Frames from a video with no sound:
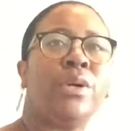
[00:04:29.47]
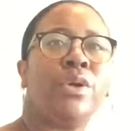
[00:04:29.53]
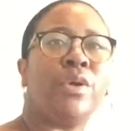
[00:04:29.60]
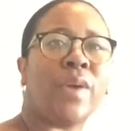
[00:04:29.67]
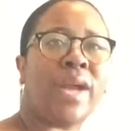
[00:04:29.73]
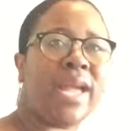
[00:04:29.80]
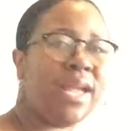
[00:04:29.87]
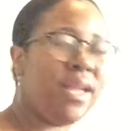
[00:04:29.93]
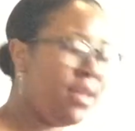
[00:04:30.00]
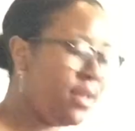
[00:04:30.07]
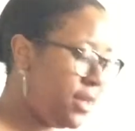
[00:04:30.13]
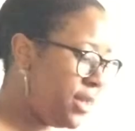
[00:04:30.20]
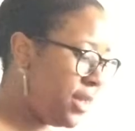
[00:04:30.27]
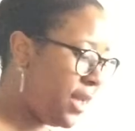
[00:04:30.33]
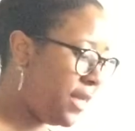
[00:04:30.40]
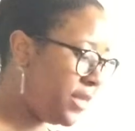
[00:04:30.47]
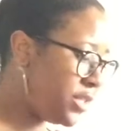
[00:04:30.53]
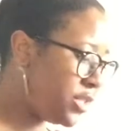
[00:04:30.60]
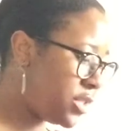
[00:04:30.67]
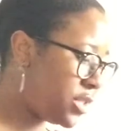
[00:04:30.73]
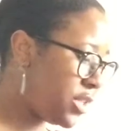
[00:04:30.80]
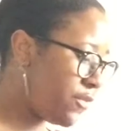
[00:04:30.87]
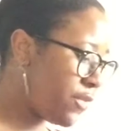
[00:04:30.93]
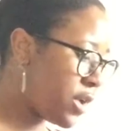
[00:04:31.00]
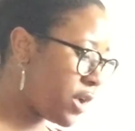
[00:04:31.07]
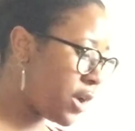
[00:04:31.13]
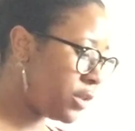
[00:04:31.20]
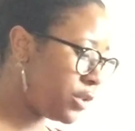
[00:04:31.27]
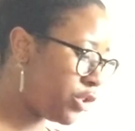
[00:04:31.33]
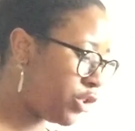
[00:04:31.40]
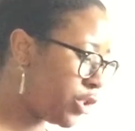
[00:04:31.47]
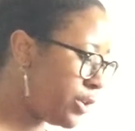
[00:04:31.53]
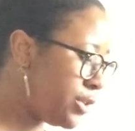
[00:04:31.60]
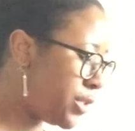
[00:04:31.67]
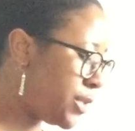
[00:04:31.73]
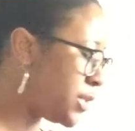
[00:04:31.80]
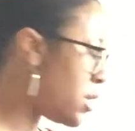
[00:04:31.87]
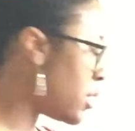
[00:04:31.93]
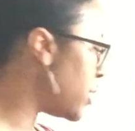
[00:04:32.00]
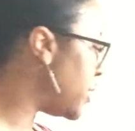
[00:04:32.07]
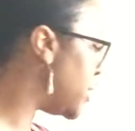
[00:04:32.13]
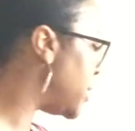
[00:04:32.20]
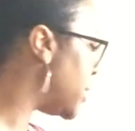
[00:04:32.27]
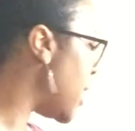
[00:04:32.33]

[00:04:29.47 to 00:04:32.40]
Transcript: and gray and then just different color shirts. So as long as the